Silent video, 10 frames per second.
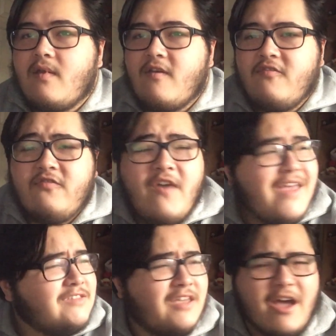
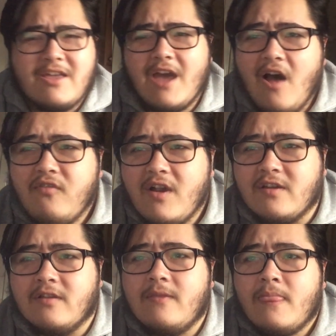Fit to
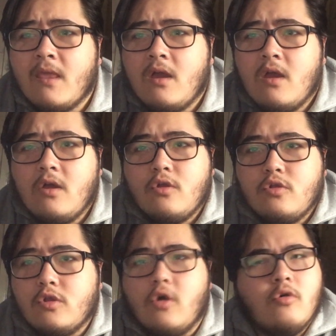govern?
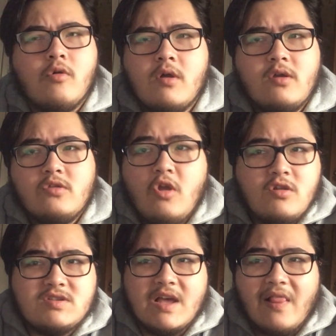No,
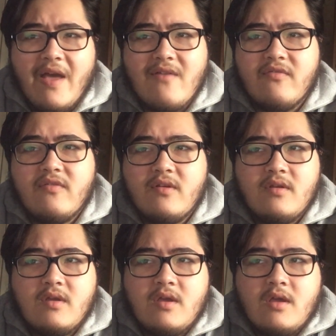not to live.
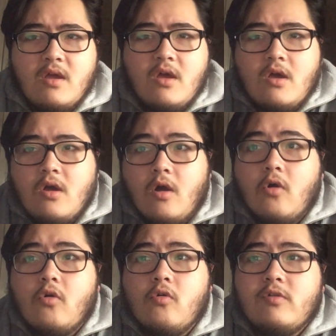
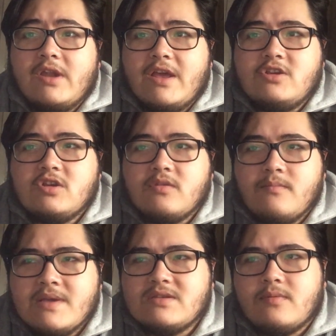O
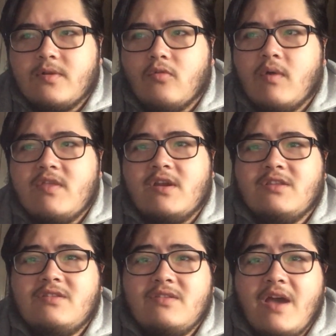nation miserable, with an
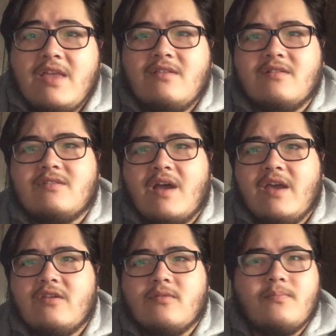untitled
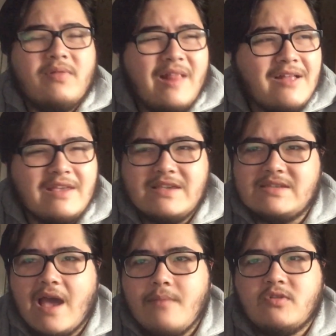tyrant bloody
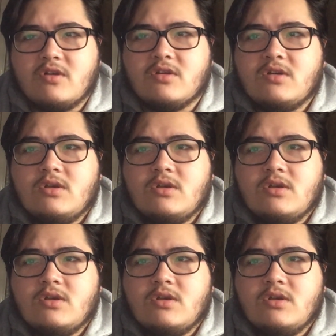sceptred,